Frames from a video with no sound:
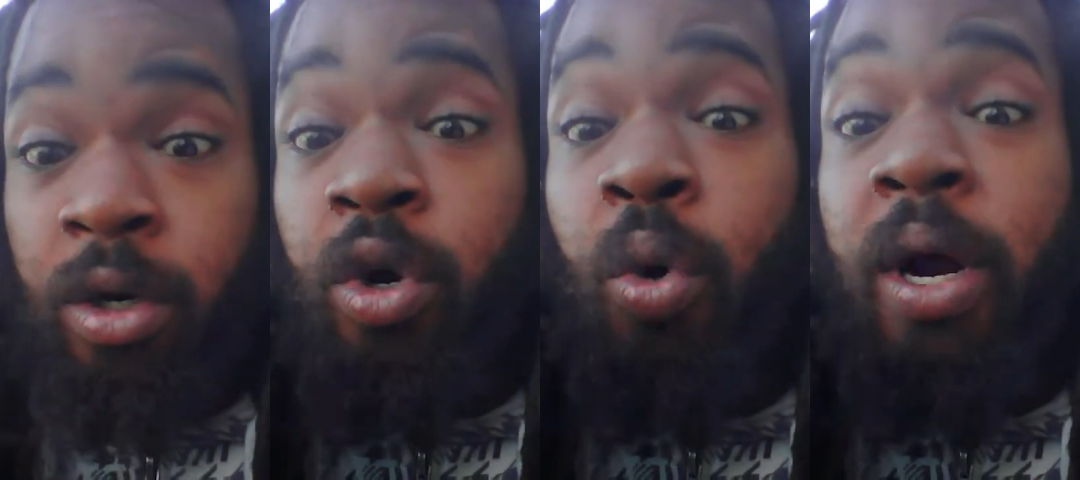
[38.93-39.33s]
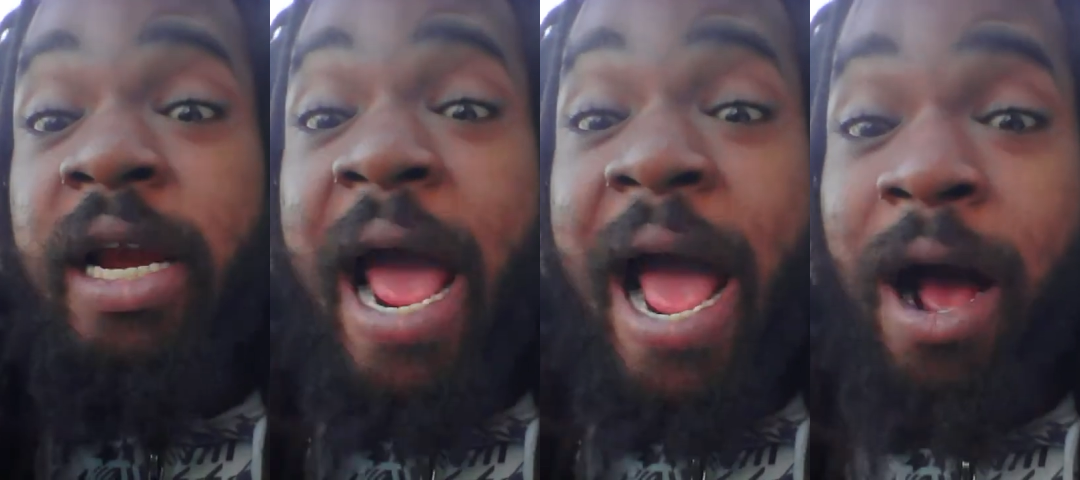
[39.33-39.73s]
Do it
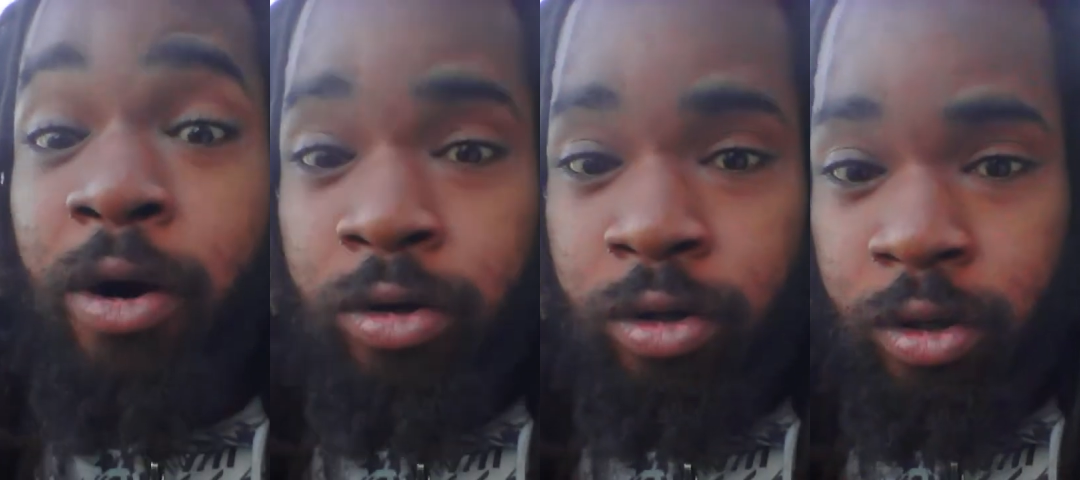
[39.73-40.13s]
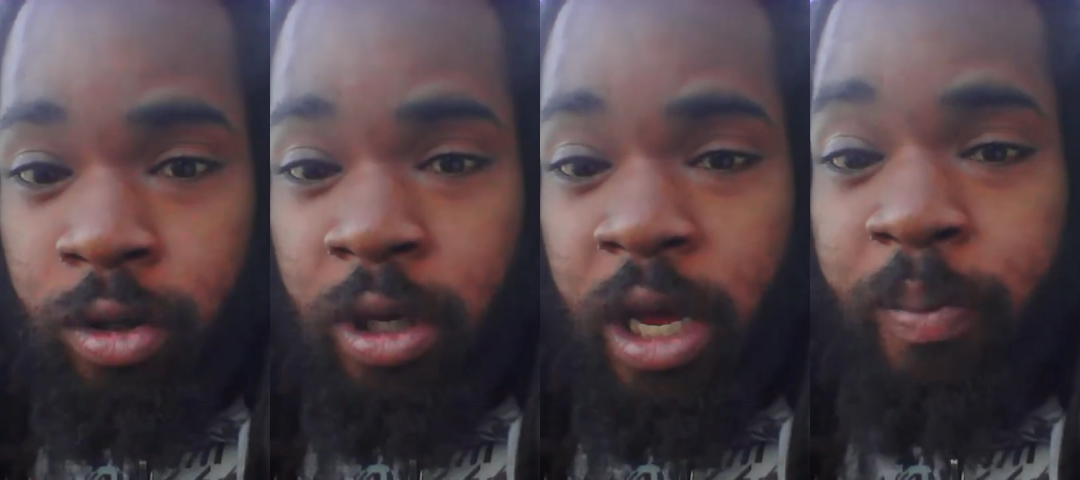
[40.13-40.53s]
now,
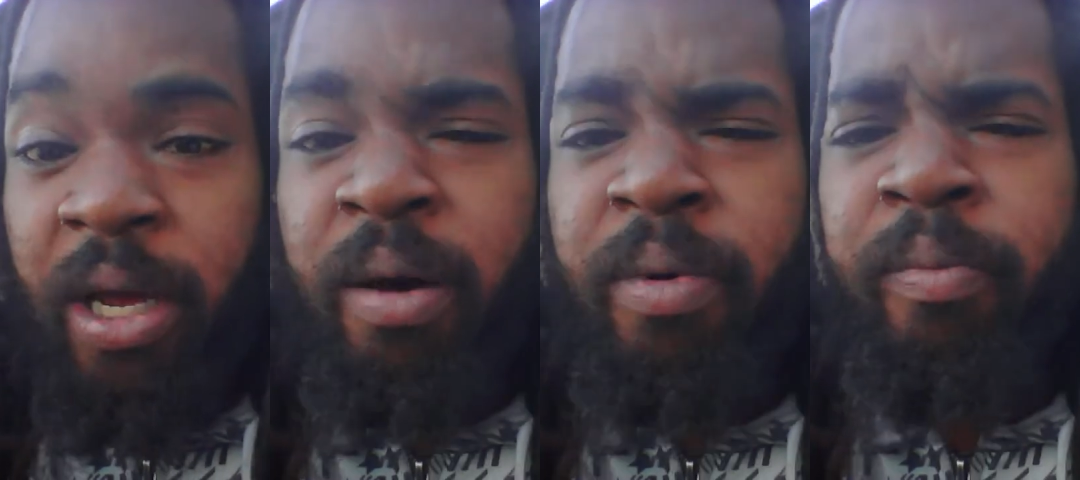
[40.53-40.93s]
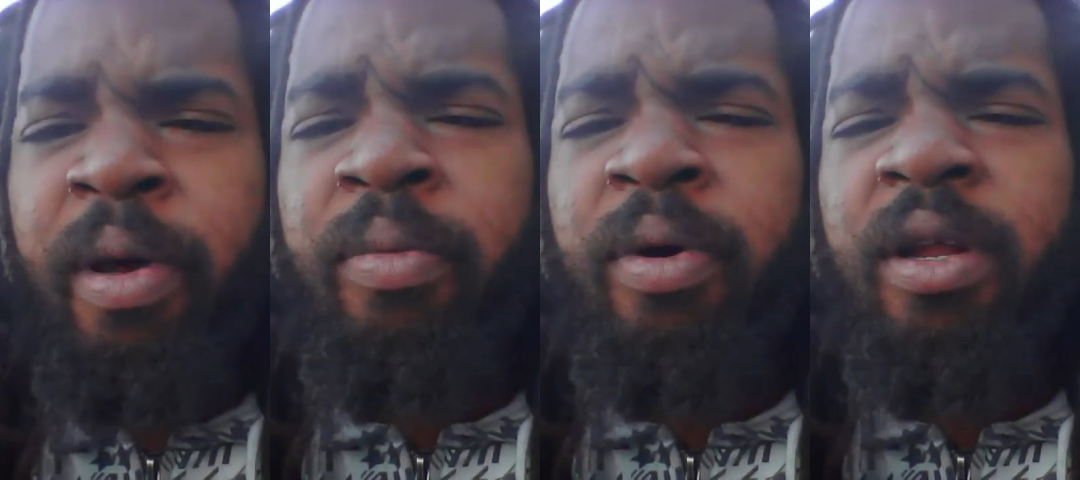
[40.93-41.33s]
and become a
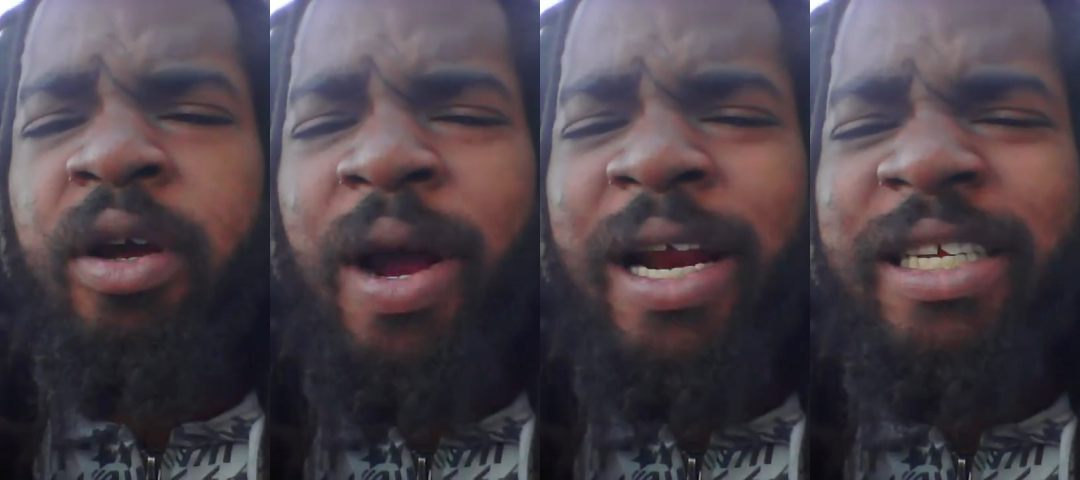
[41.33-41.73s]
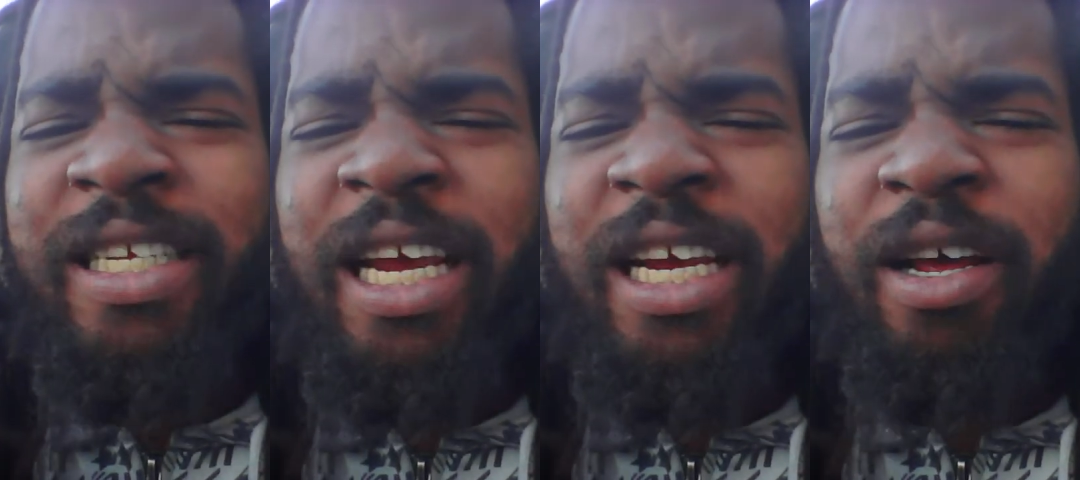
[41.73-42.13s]
member of the greatest
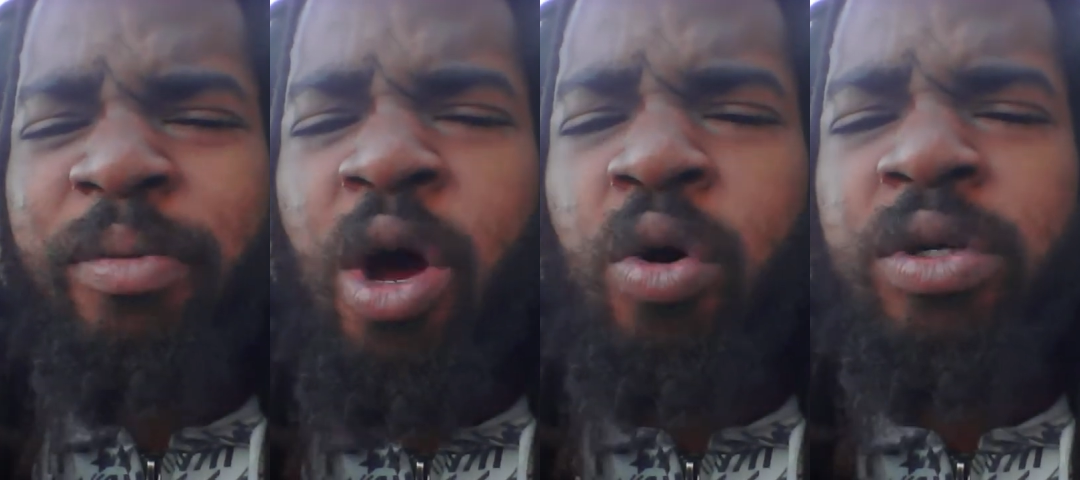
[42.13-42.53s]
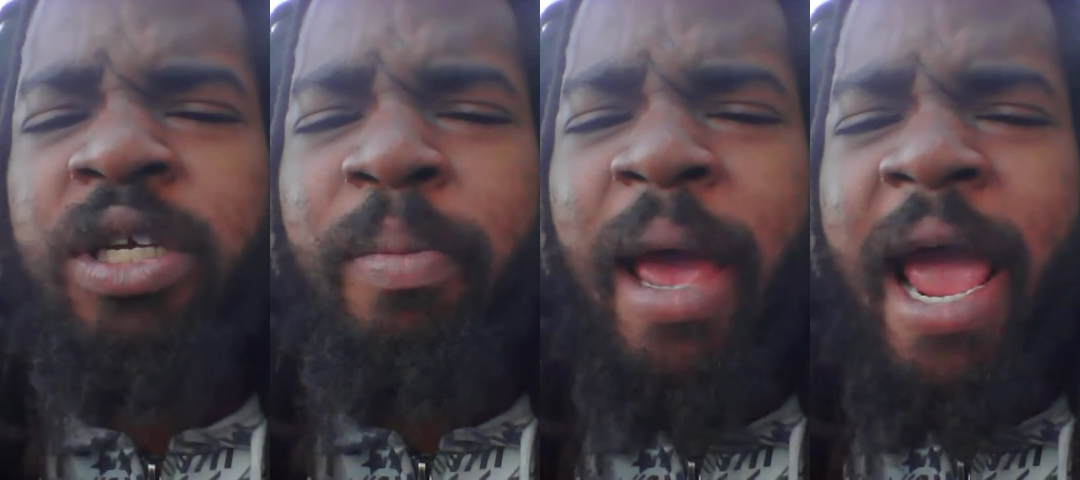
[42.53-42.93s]
kingdom known
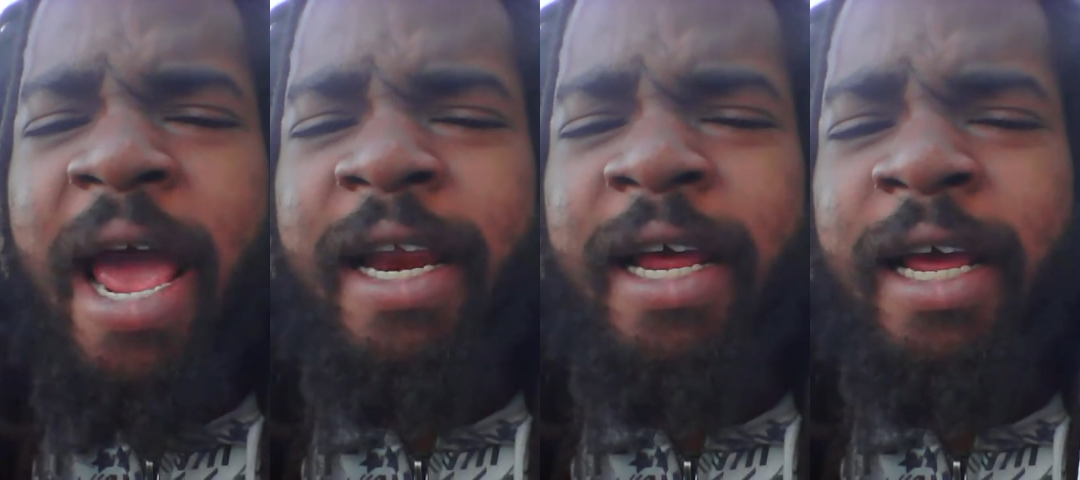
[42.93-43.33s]
to man.